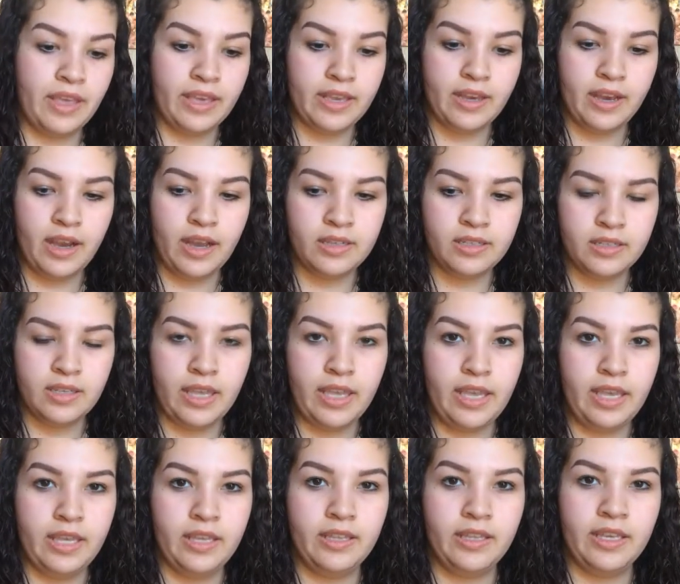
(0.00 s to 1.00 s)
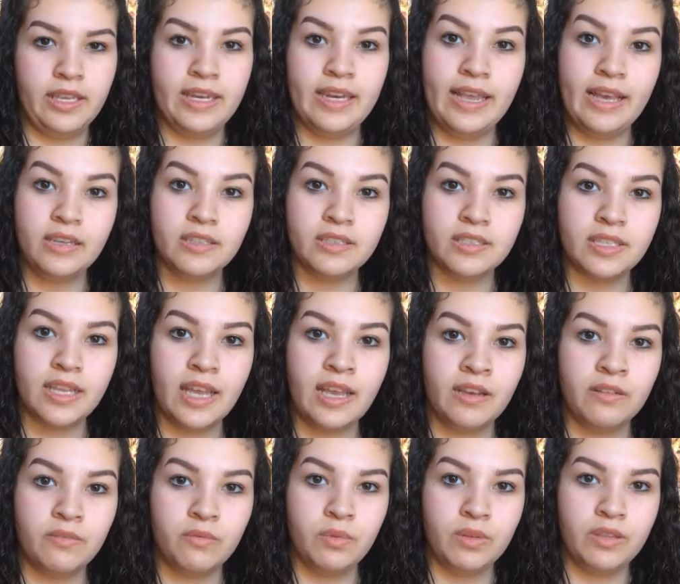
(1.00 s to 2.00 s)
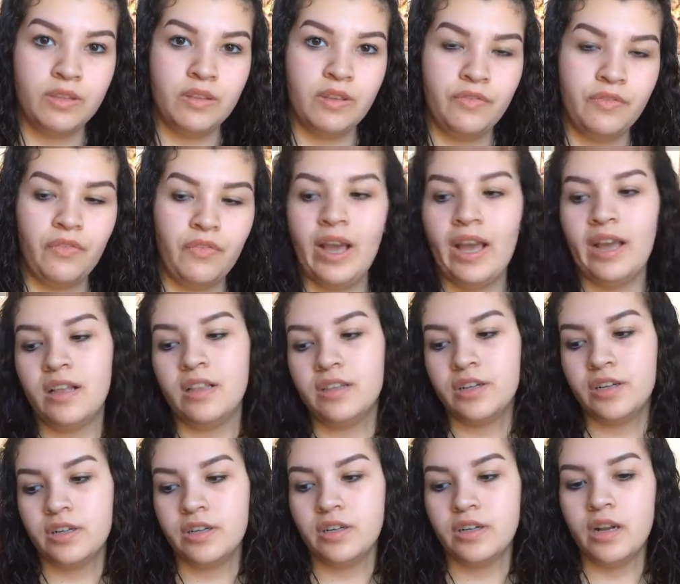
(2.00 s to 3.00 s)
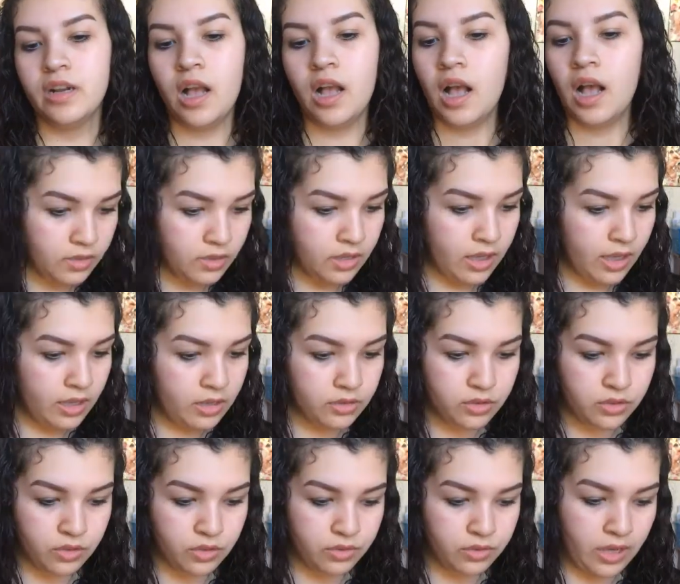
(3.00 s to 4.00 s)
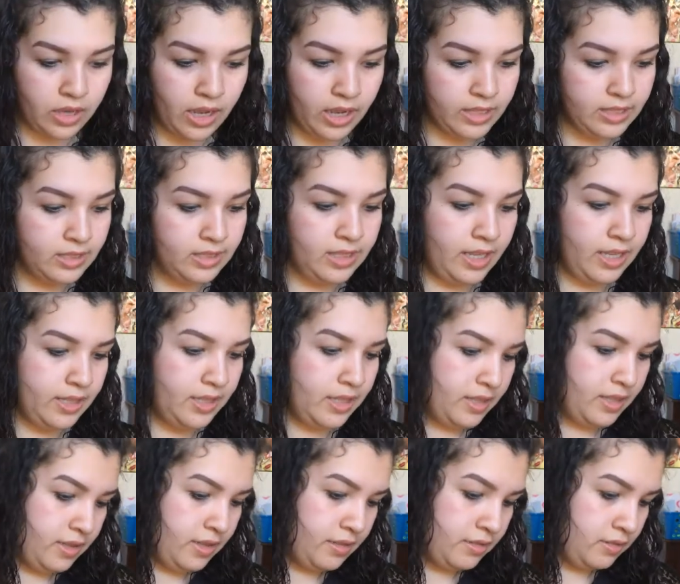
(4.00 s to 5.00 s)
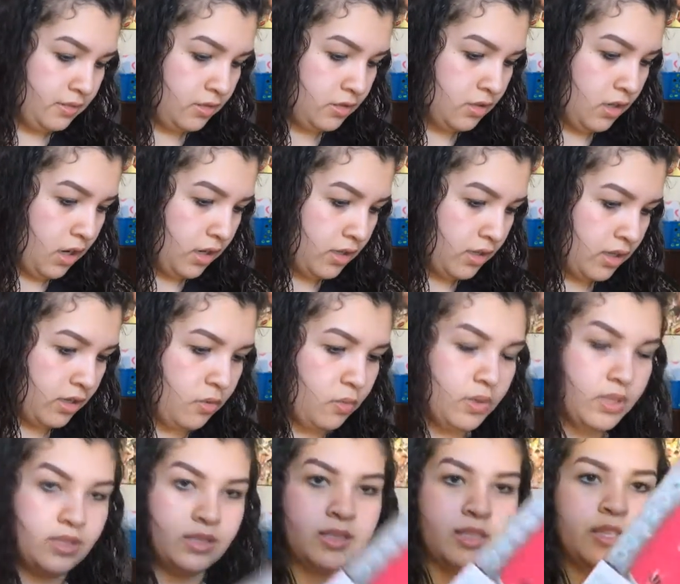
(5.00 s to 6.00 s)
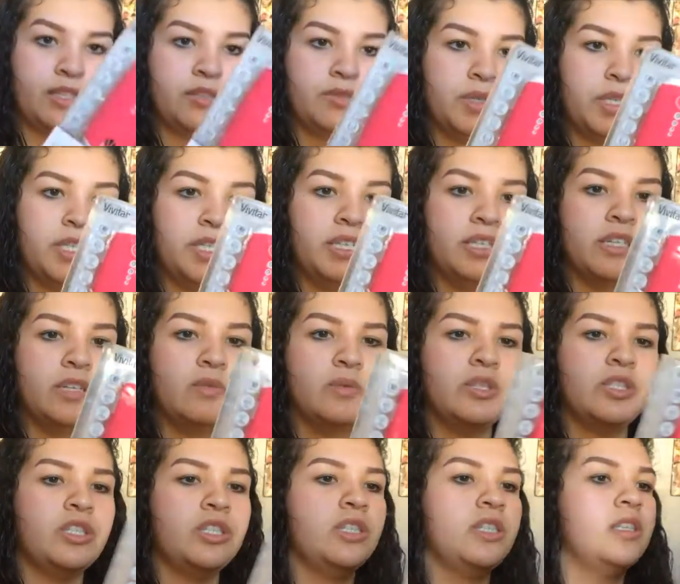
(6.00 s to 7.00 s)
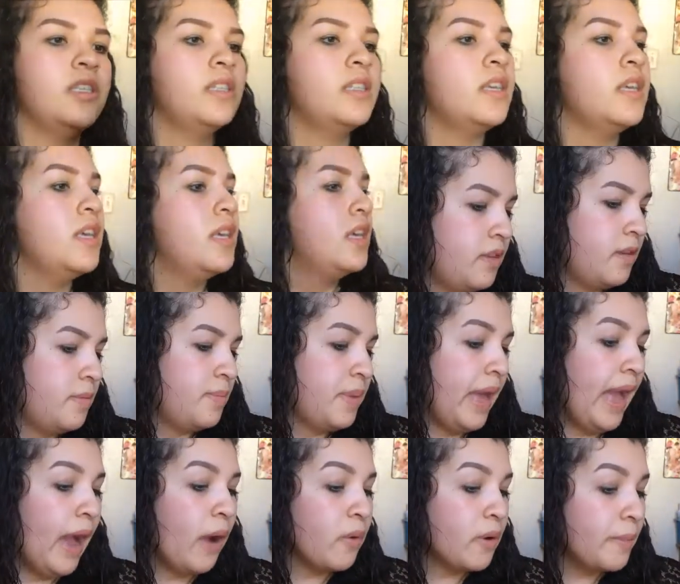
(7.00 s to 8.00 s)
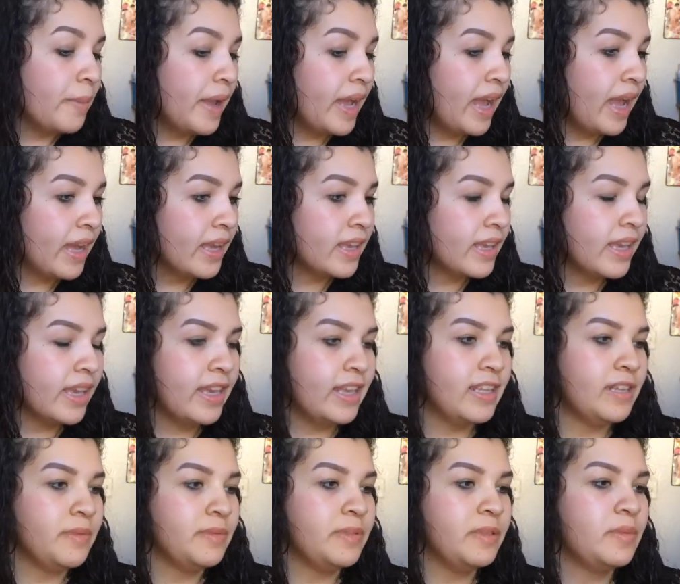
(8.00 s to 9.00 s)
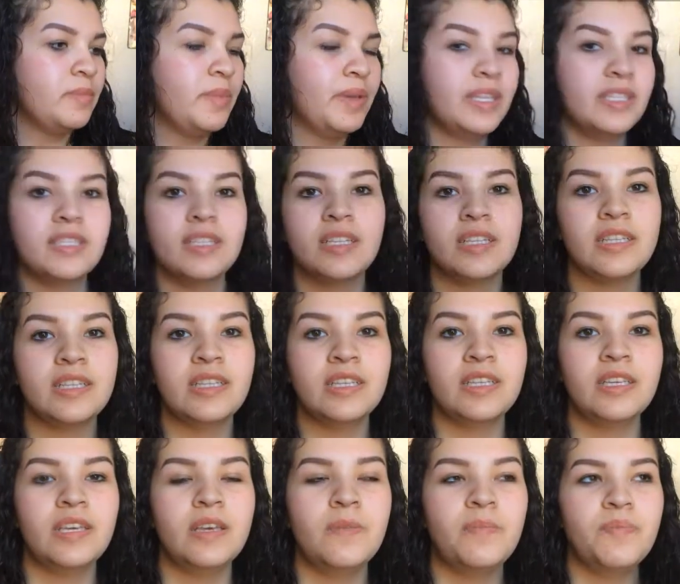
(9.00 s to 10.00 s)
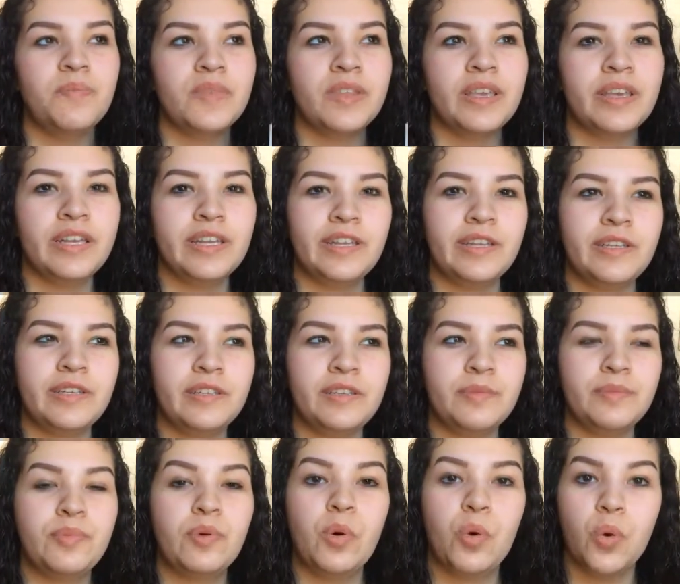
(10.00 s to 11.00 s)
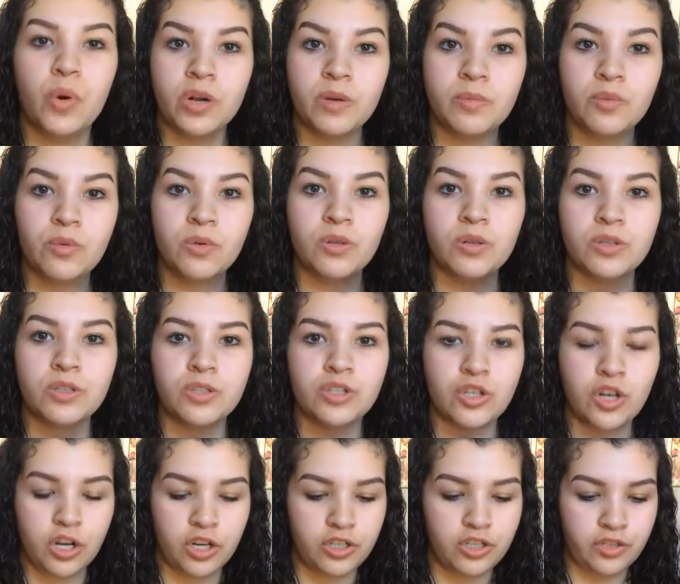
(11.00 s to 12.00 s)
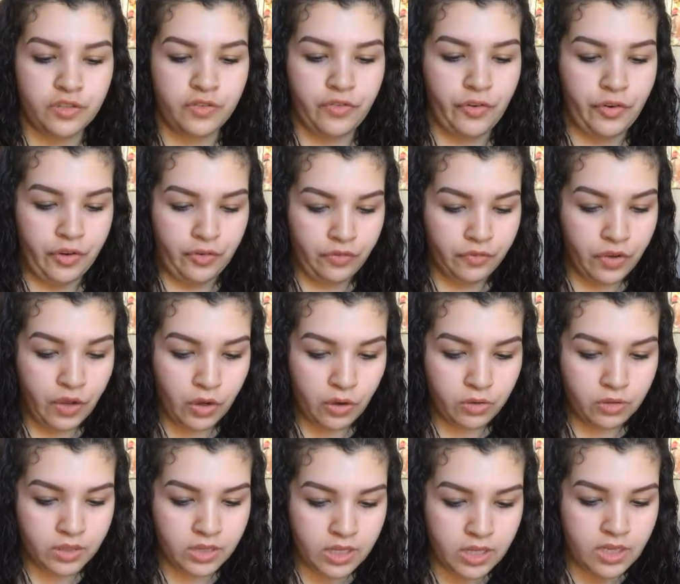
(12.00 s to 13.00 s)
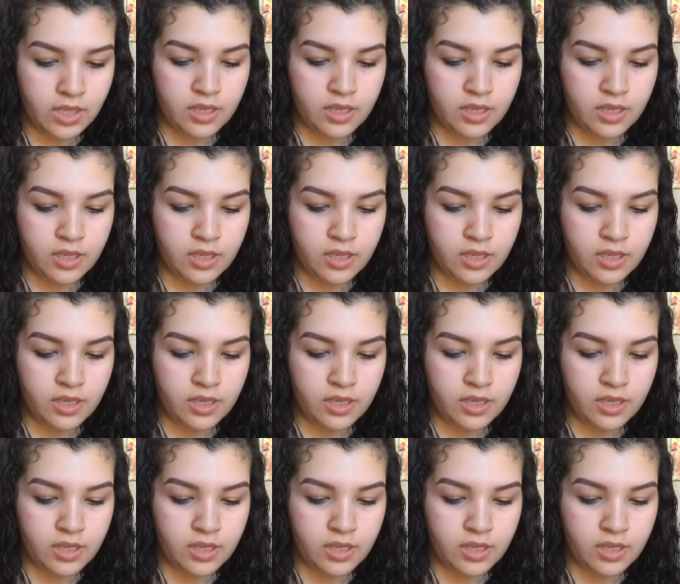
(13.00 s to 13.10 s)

I got a like nail set with a filer. I also got inside the stocking was this right here, which is a power pack and it's basically a portable charger for your phone.